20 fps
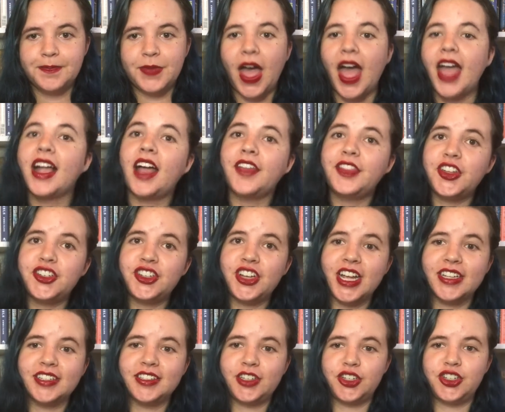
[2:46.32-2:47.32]
I got the
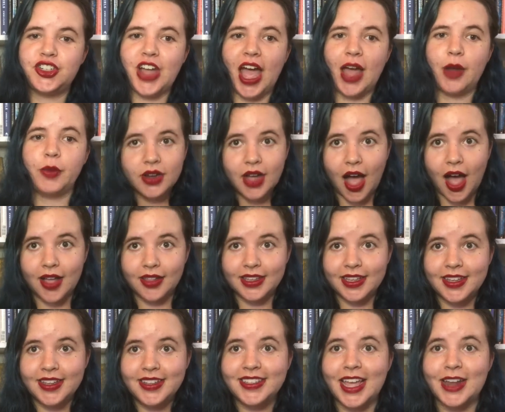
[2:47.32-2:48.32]
chance to chat with
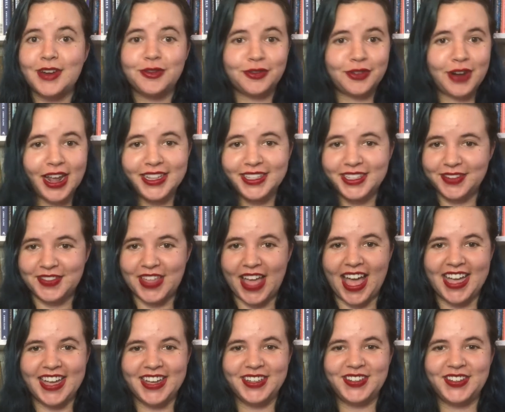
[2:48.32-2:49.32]
colleagues and friends of the
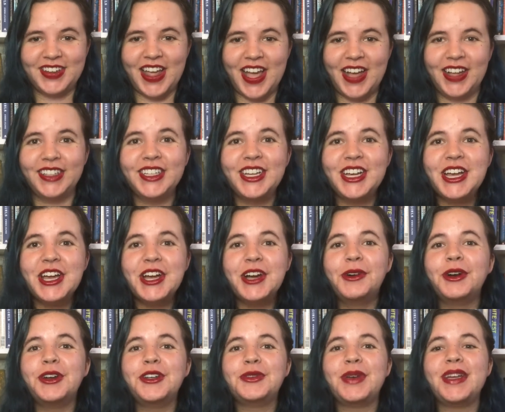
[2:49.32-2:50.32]
ISJL who
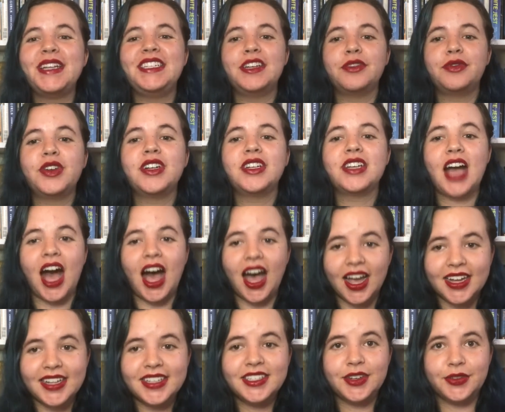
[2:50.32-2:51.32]
are doing different
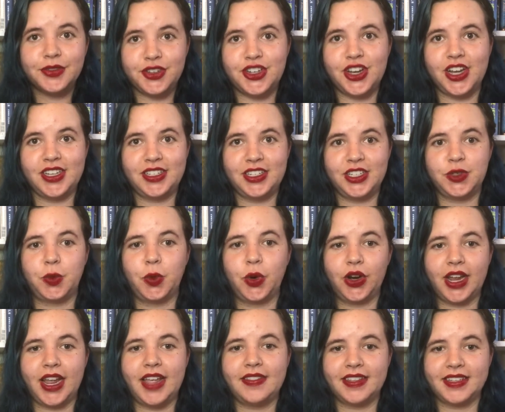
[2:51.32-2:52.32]
kinds of justice
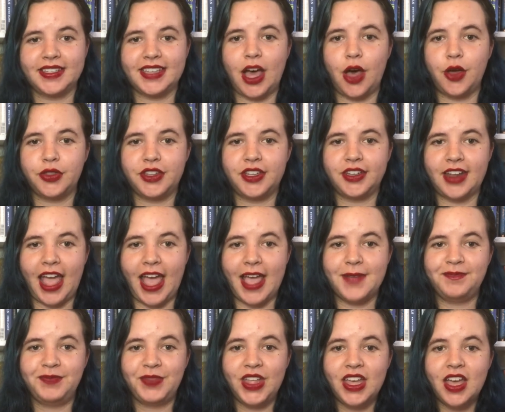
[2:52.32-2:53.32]
work in the South today.